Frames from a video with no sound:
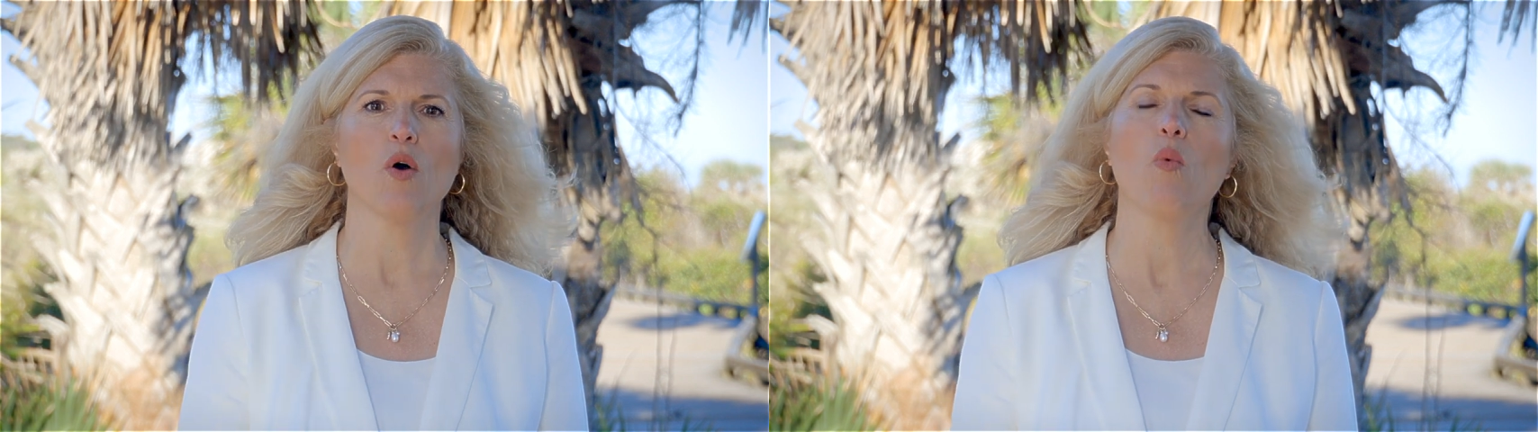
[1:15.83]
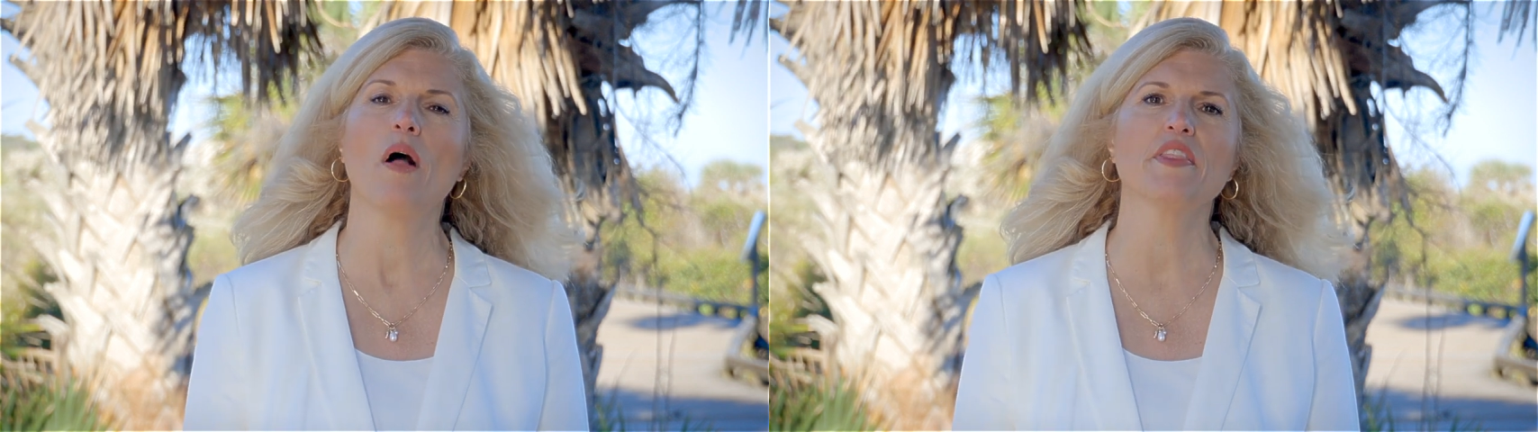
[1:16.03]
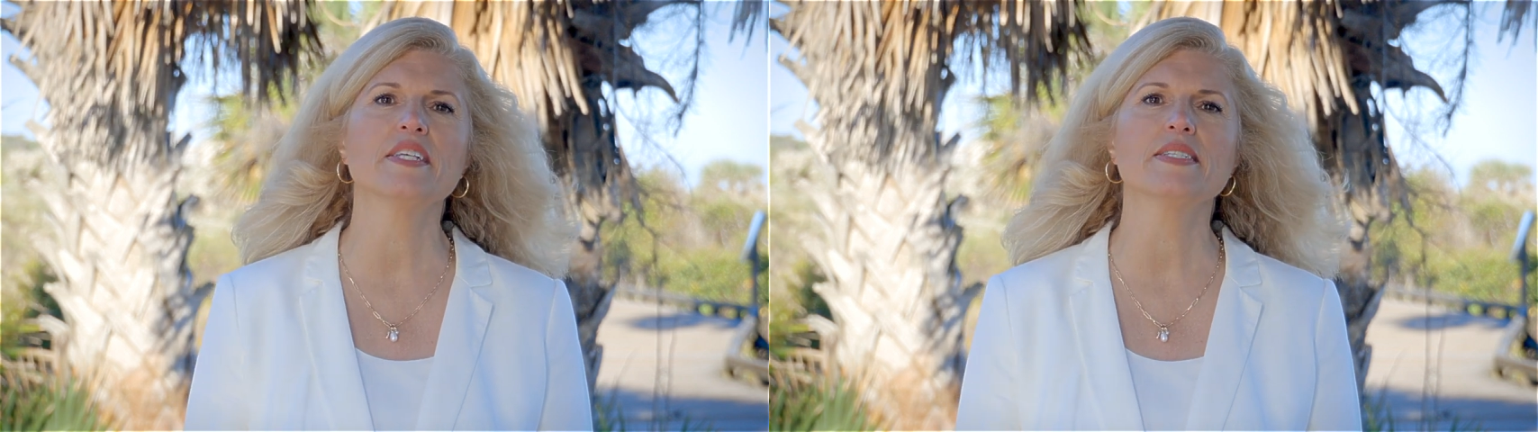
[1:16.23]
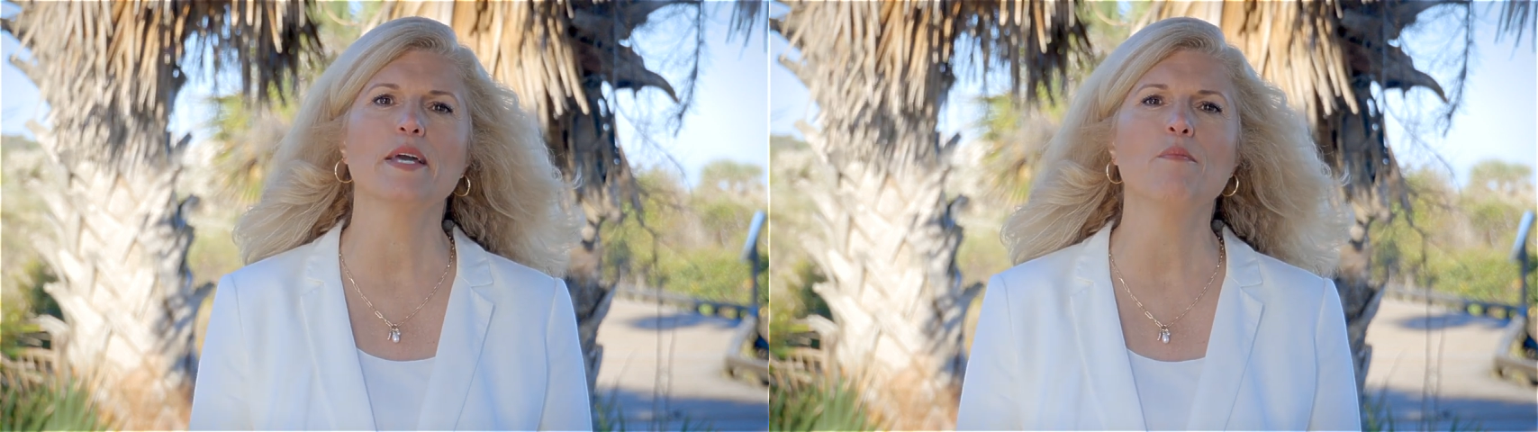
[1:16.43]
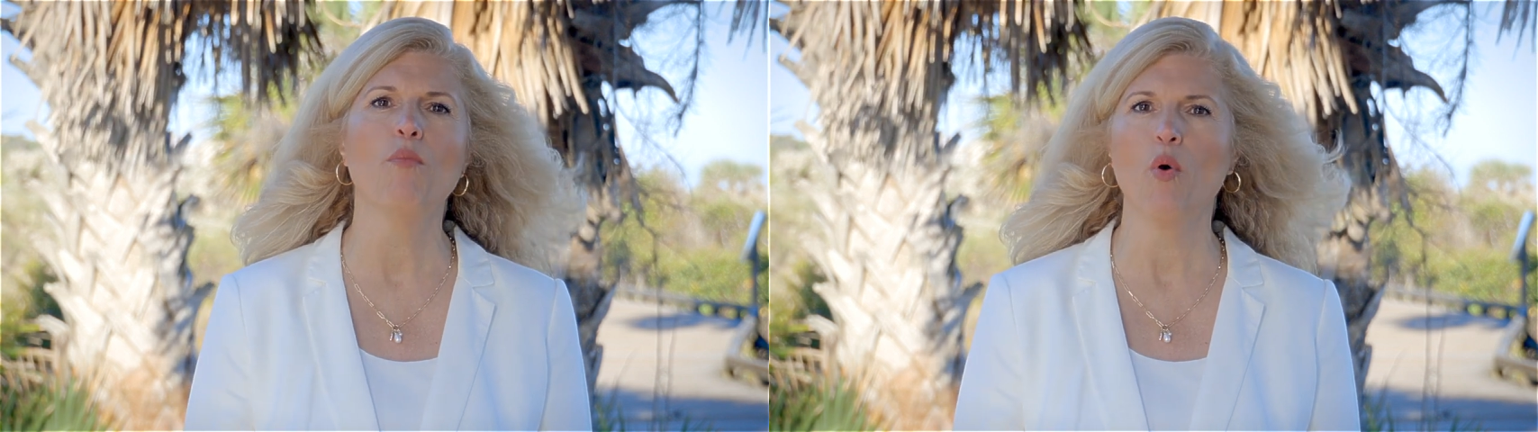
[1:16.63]
while this
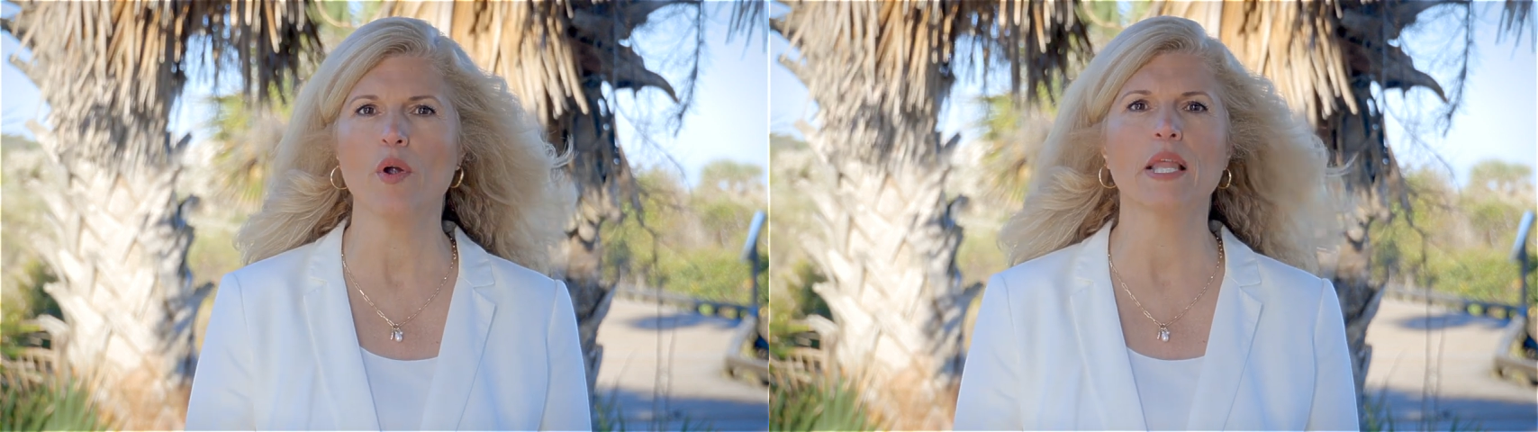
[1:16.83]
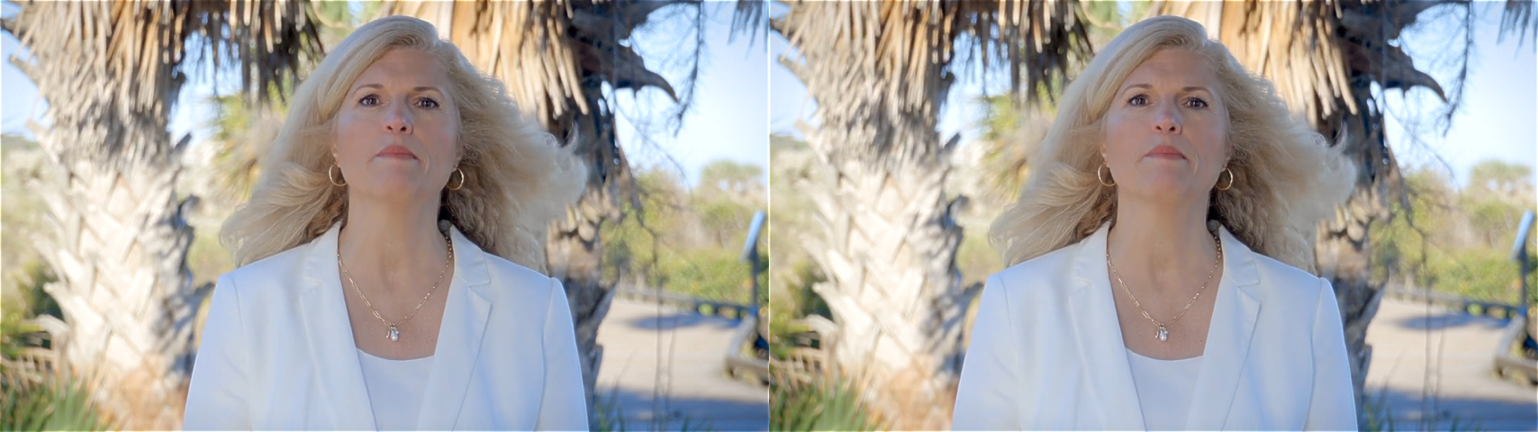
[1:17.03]
immoral